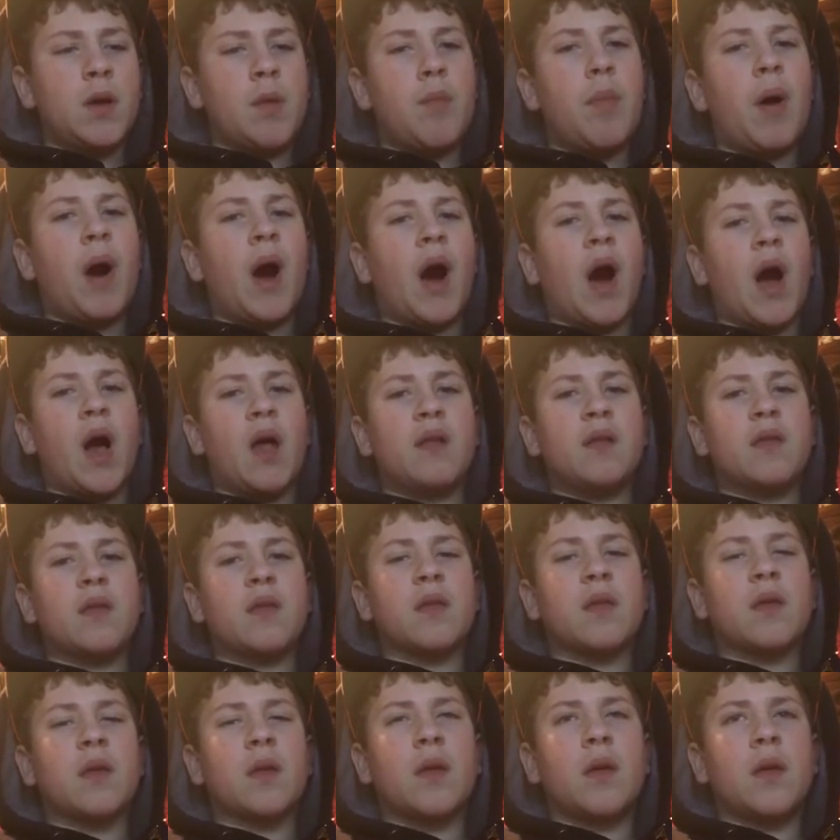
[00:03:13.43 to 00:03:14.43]

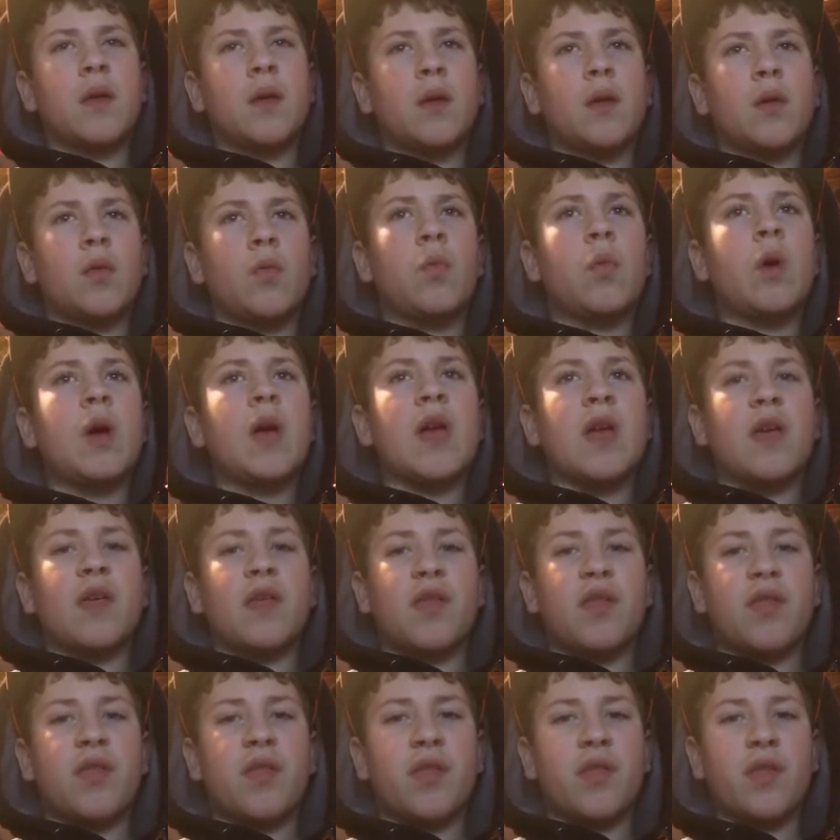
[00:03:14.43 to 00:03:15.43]
pods
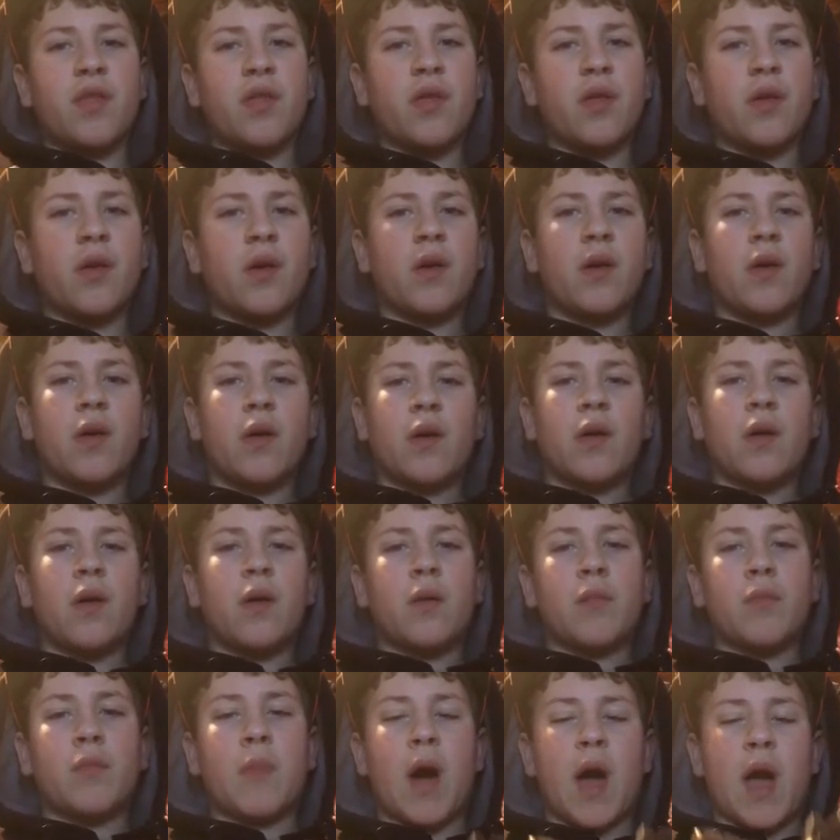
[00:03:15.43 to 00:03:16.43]
with
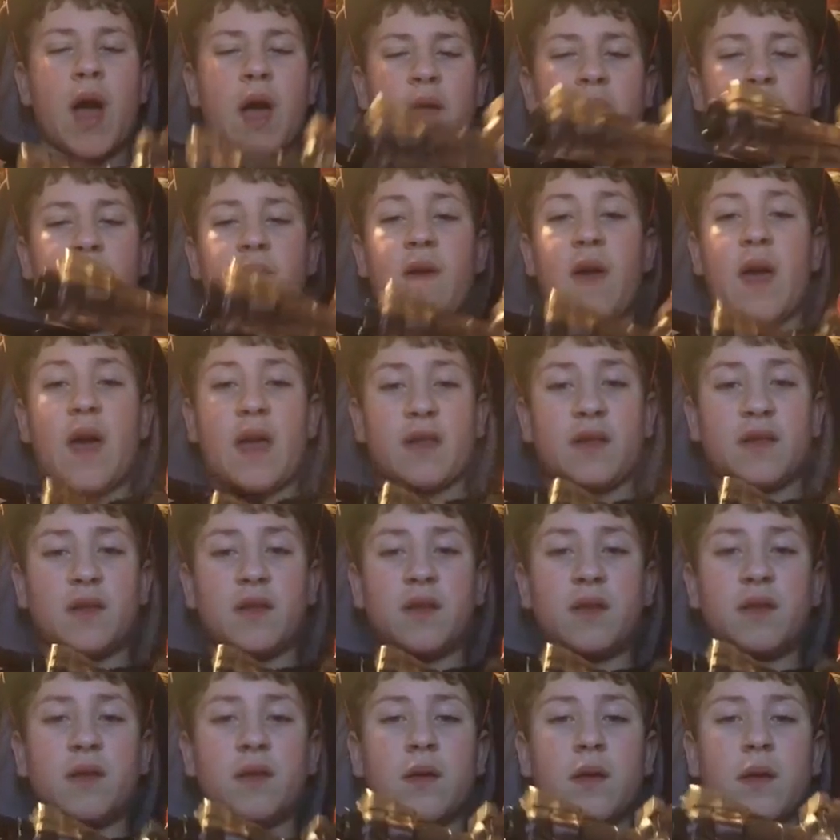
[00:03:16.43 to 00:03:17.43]
my
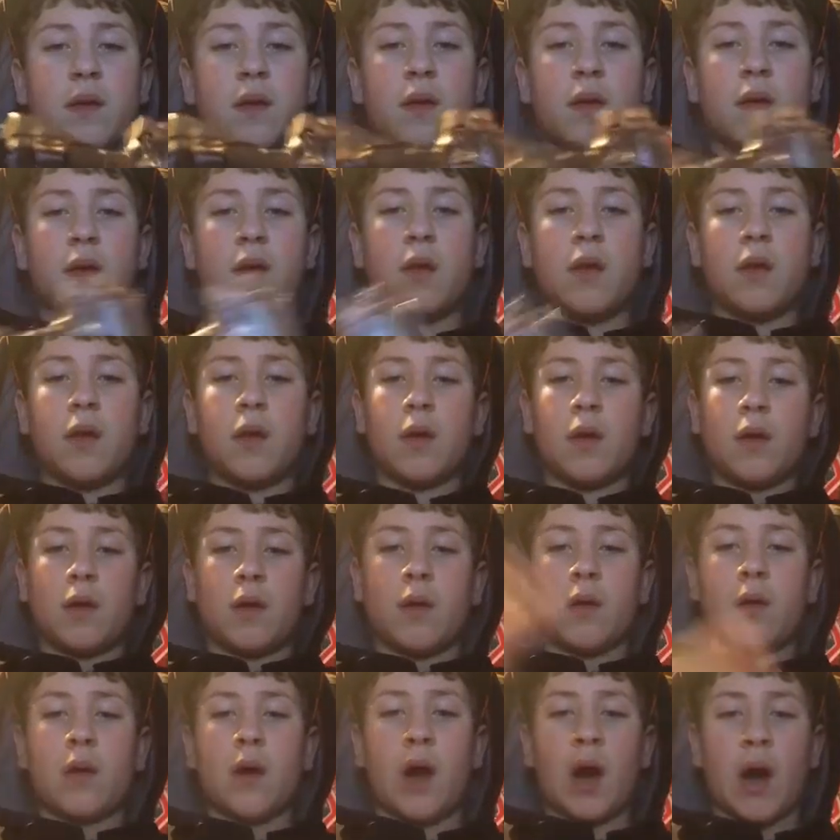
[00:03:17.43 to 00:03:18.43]
vest,
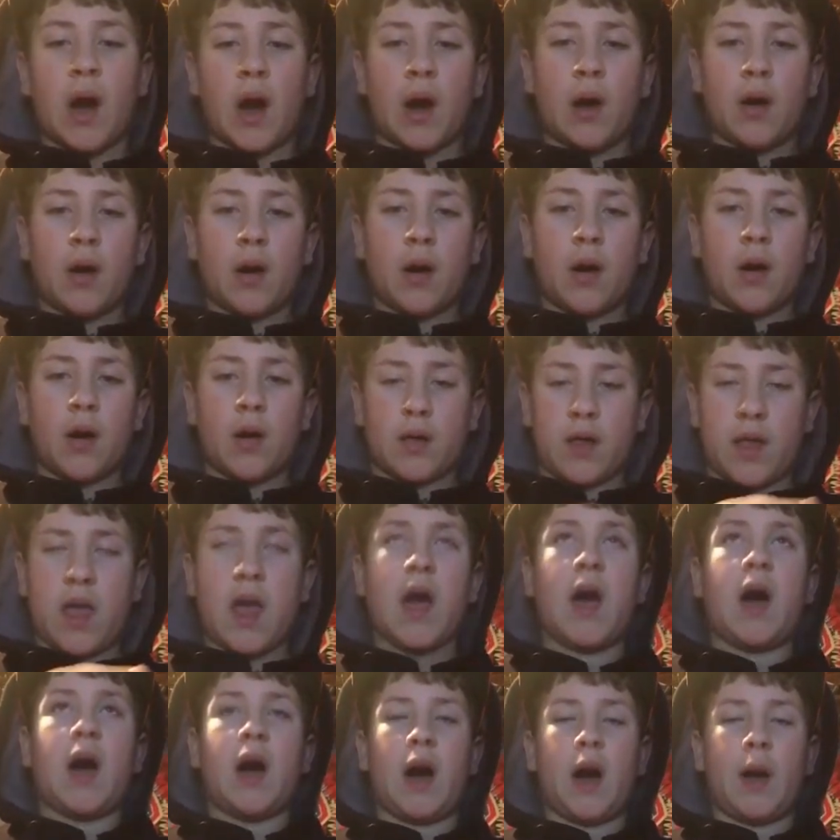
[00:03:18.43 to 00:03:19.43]
ho uh,
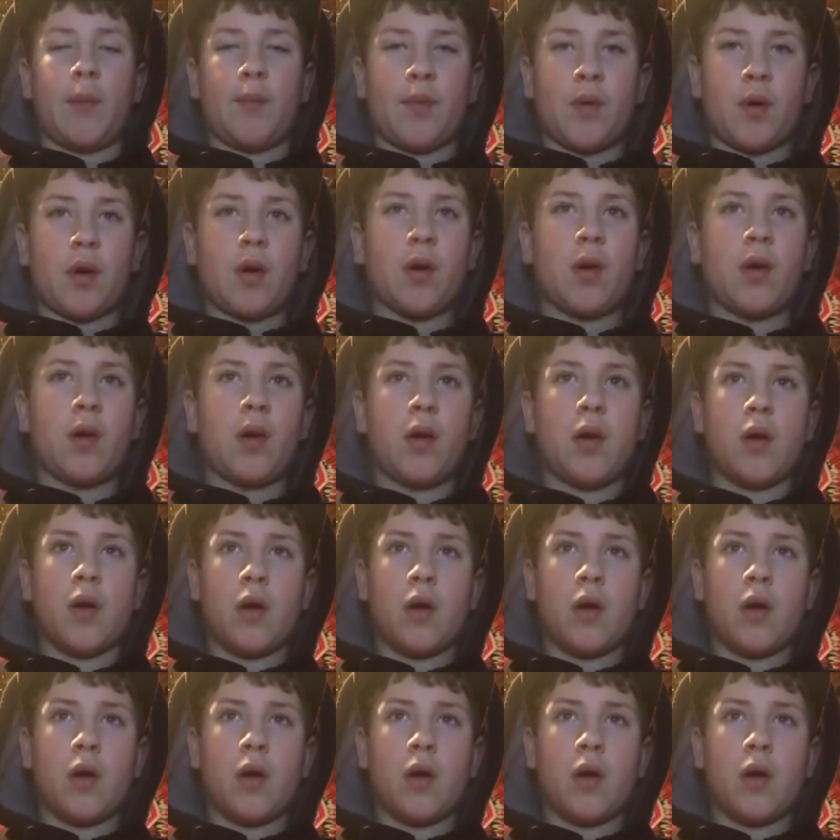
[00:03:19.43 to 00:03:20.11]
yeah, hopper,